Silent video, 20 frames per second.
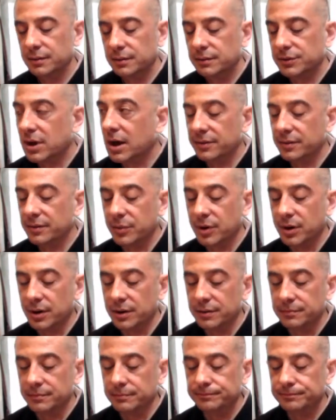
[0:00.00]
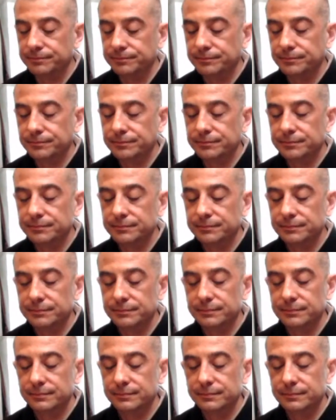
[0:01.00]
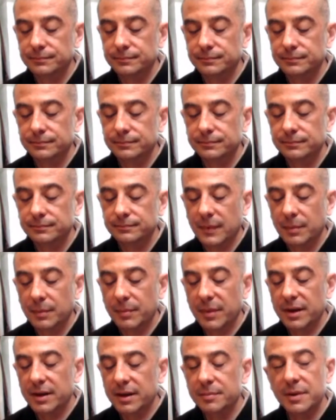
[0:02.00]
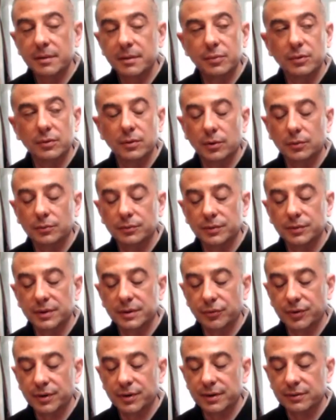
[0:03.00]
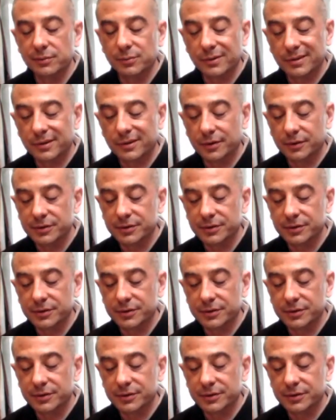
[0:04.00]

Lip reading: the top and the bottom. Many people only breathe with their